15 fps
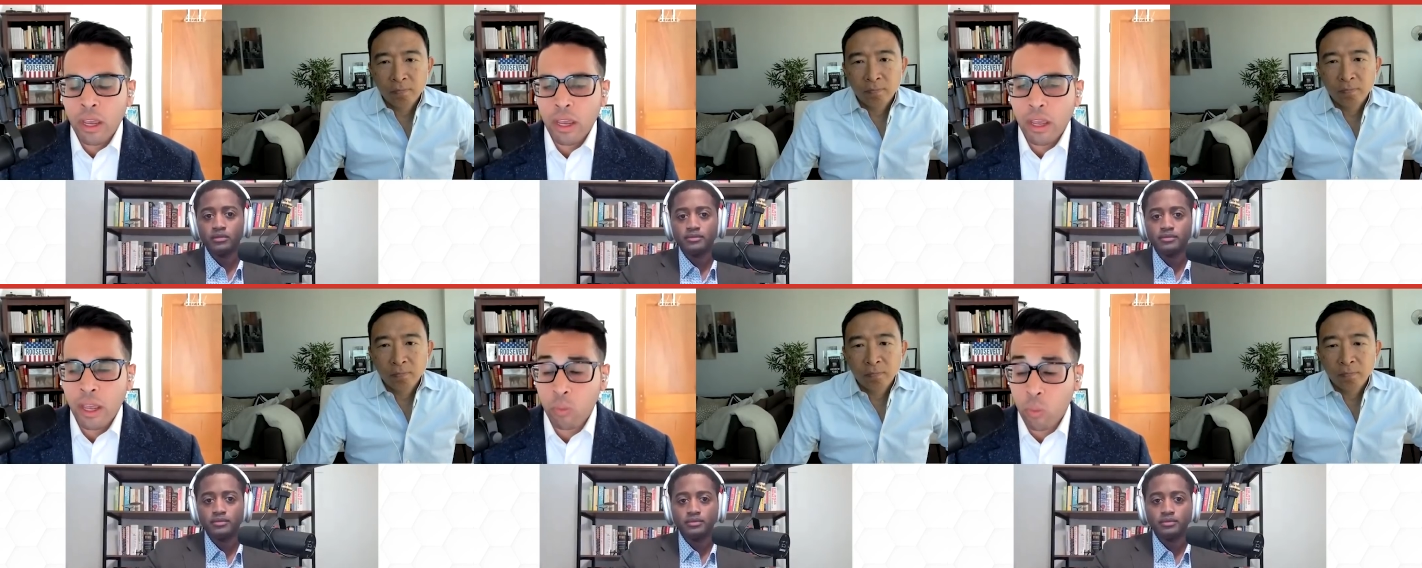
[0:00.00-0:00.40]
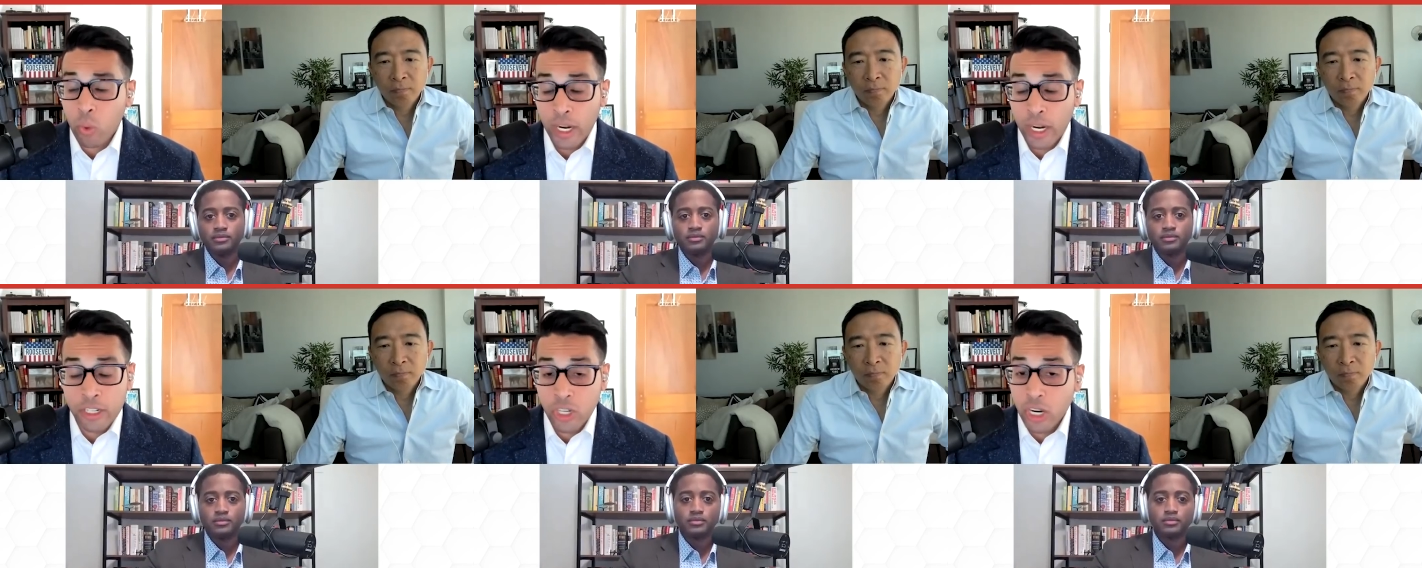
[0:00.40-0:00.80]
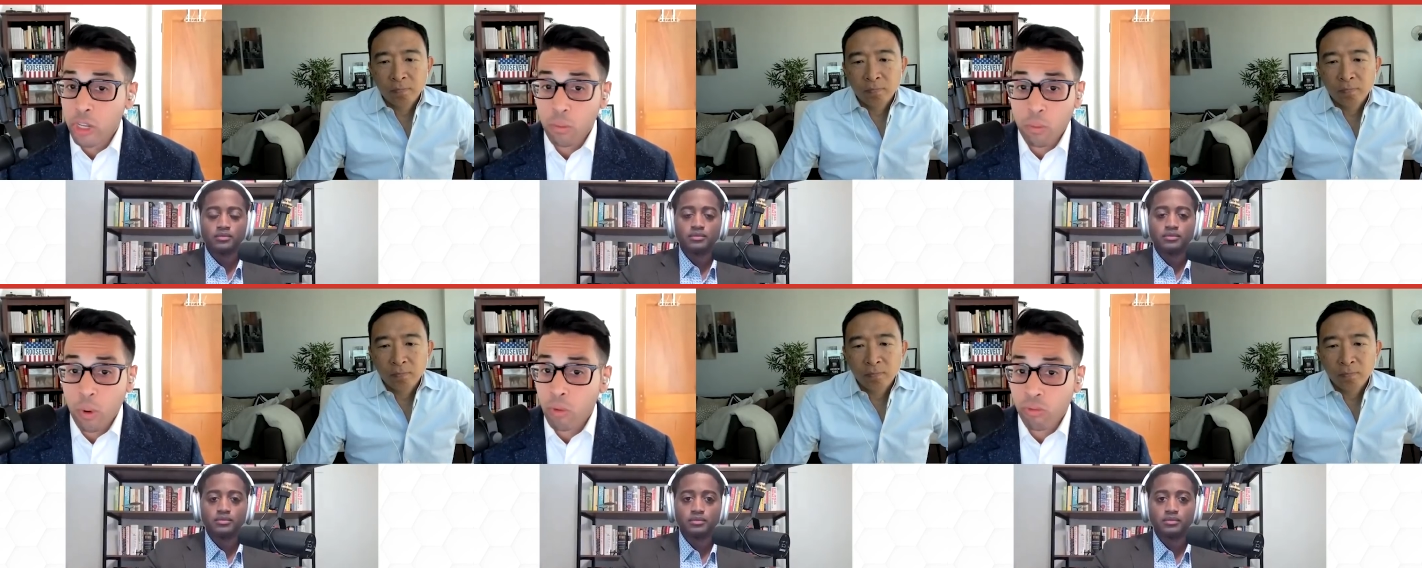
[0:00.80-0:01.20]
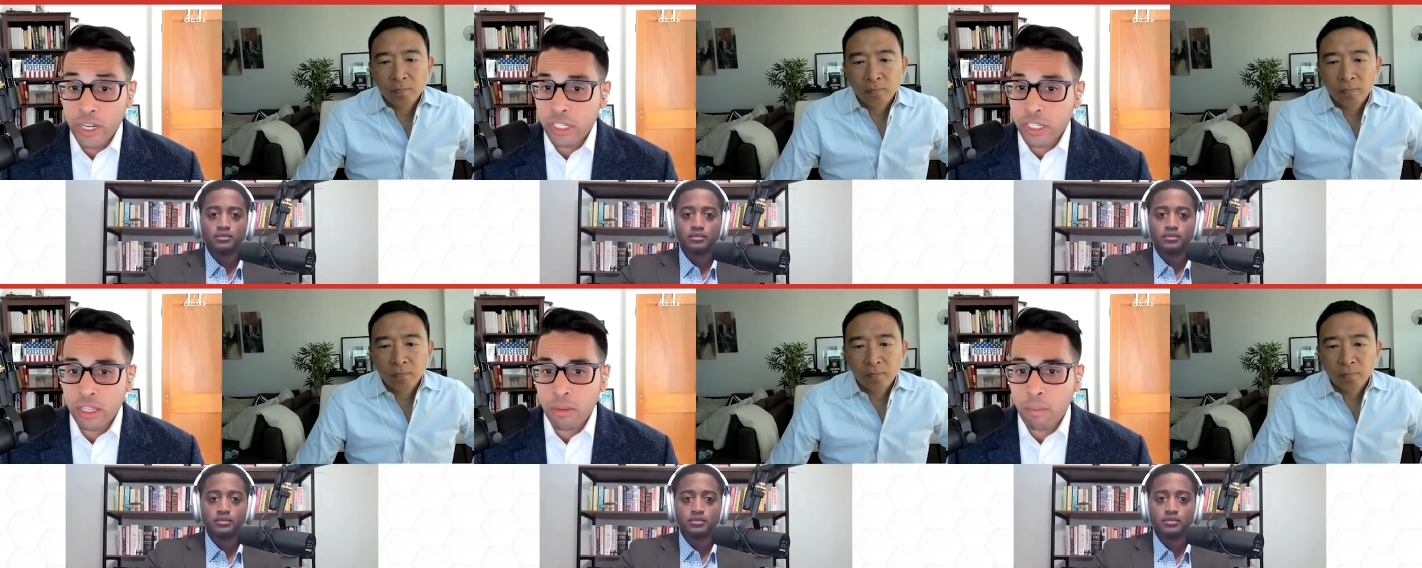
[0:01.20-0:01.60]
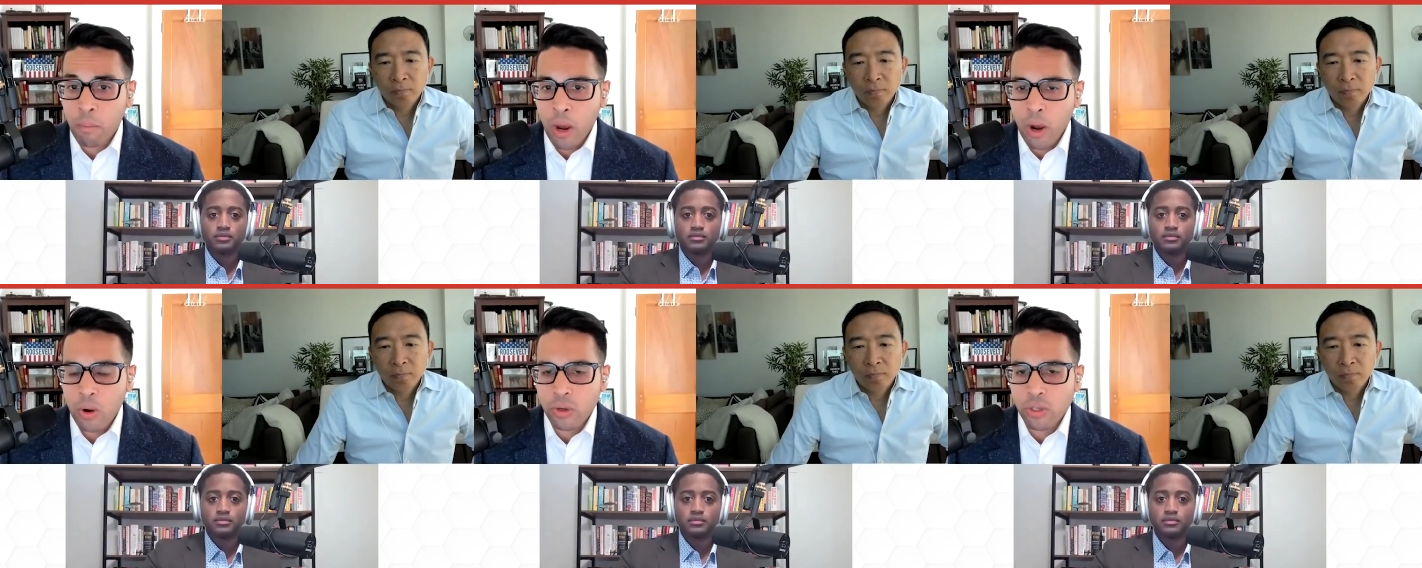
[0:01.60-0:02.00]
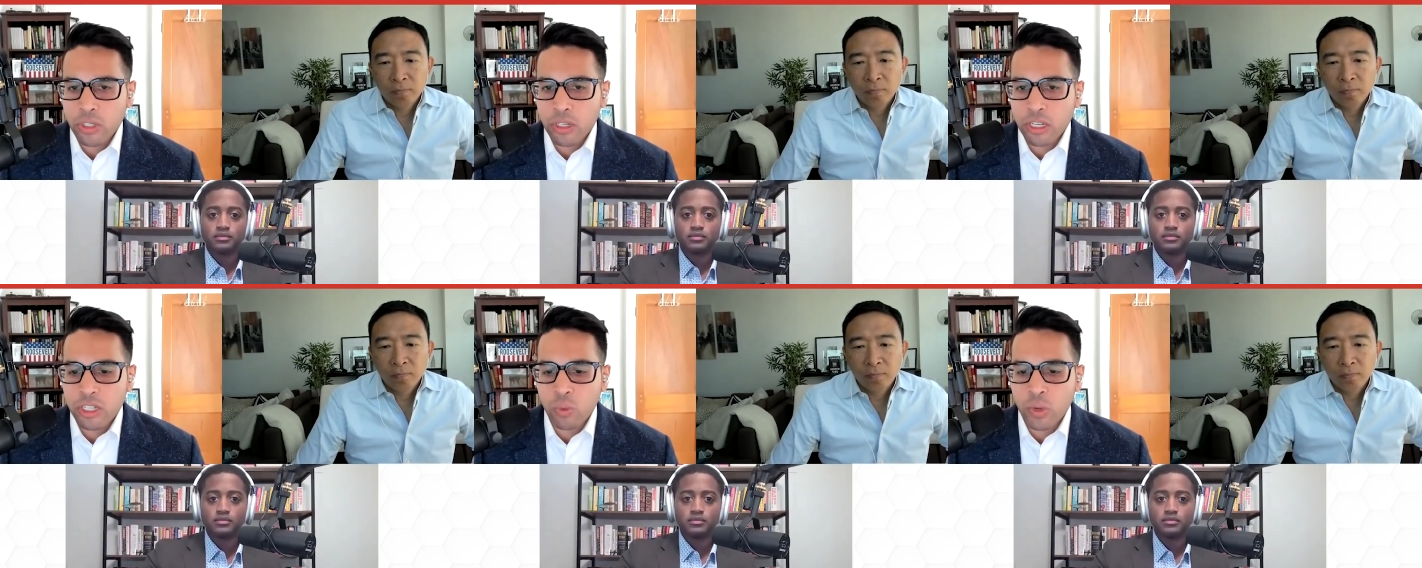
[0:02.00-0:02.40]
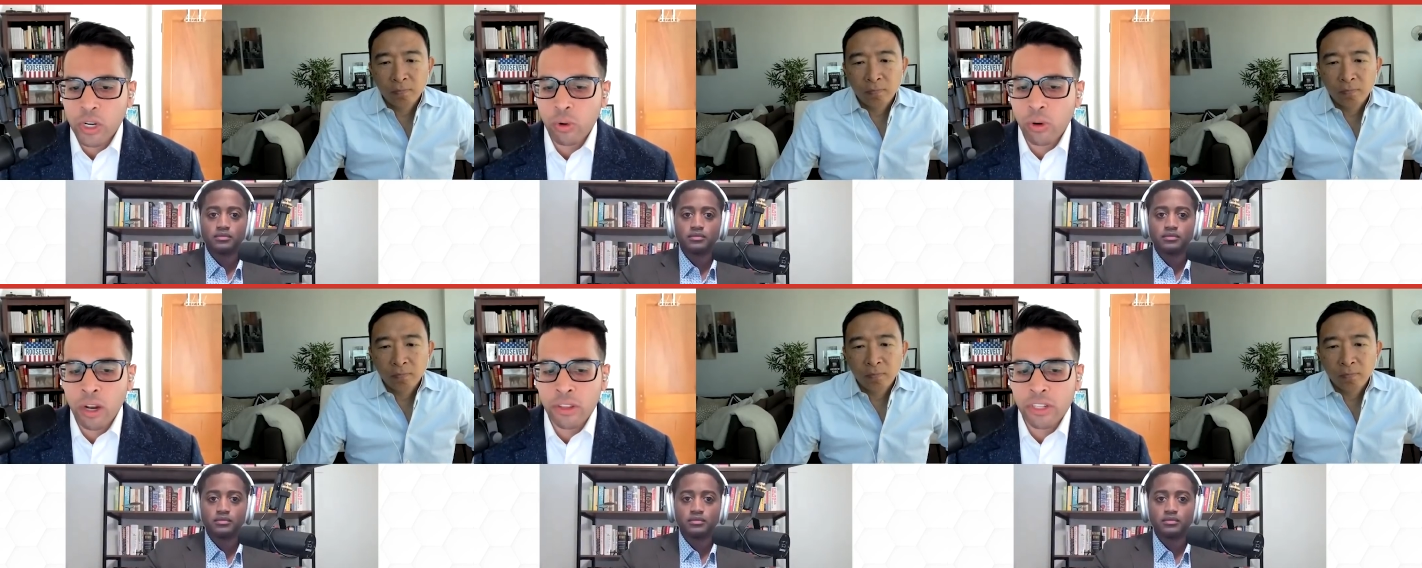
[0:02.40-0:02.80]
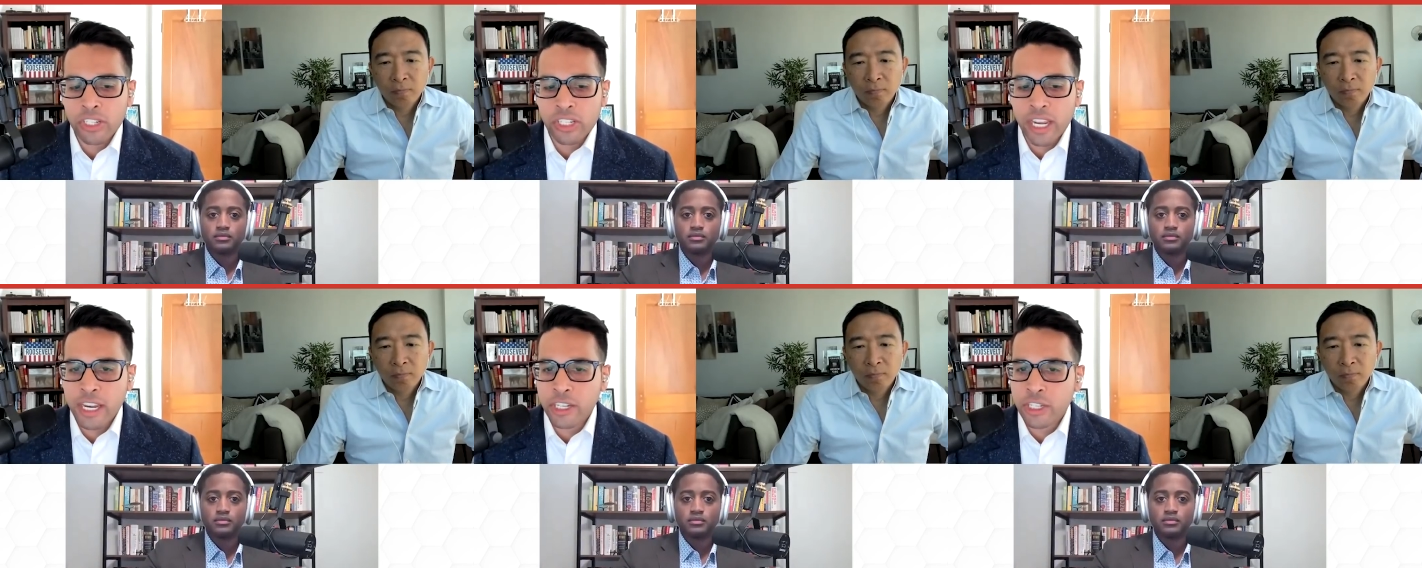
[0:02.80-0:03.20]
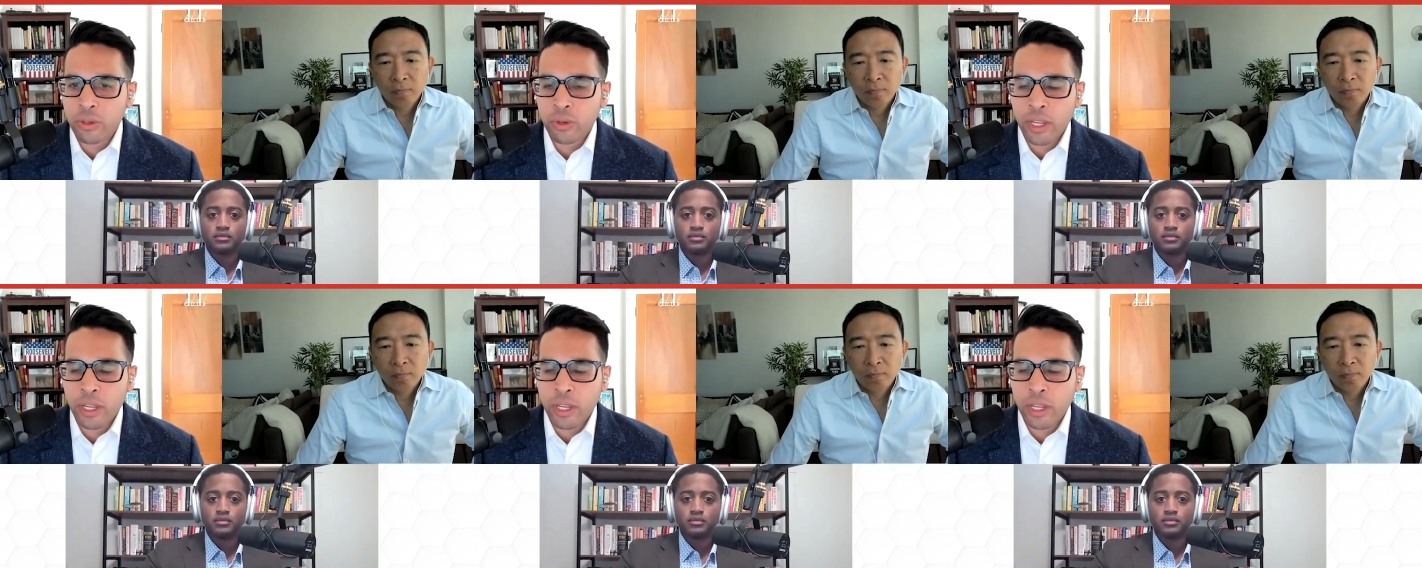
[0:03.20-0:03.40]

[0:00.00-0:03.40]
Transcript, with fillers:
Speaker 1: and when I saw you resonate the most, is when you were on the stage and you were